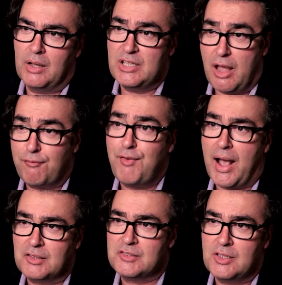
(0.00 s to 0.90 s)

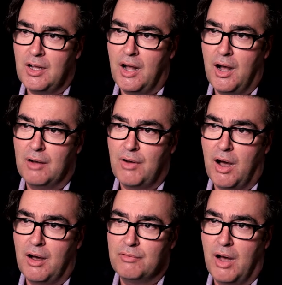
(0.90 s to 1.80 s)
effects
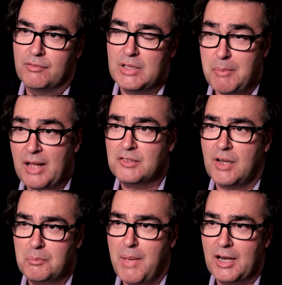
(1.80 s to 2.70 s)
of
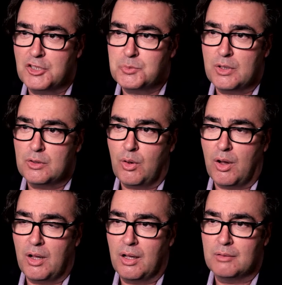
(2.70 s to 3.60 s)
demand-side management
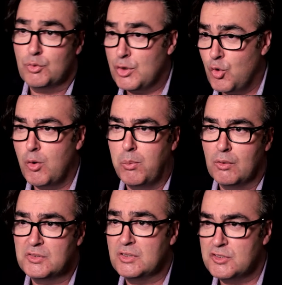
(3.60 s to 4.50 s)
and
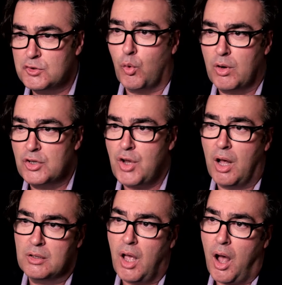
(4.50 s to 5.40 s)
renewables and storage
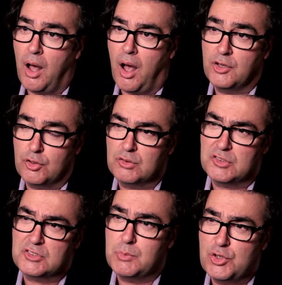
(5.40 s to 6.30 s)
on your
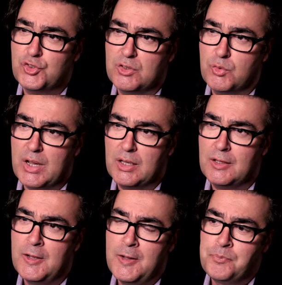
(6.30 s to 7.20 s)
distribution grid,
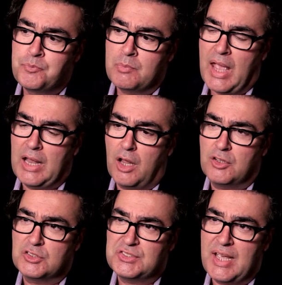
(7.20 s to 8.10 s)
and
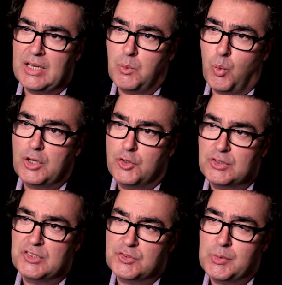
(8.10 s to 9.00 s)
understanding what your
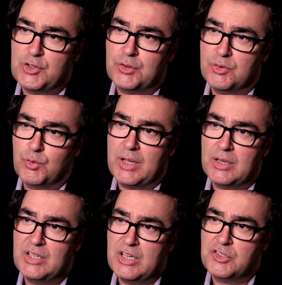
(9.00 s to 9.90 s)
distribution
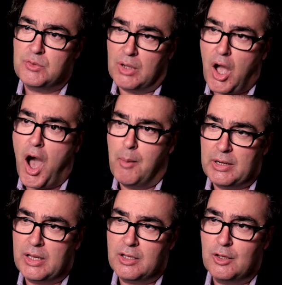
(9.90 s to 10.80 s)
grid needs to
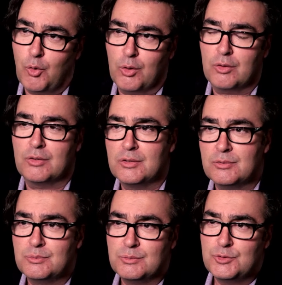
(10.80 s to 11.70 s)
accommodate in order
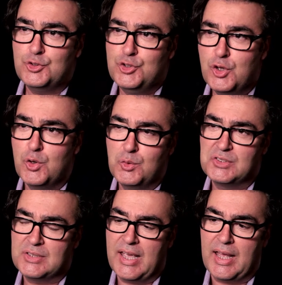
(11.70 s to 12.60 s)
to
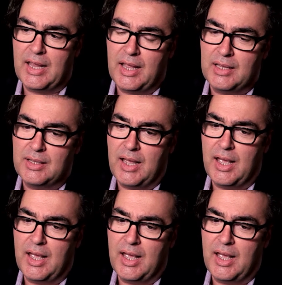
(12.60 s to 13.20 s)
use and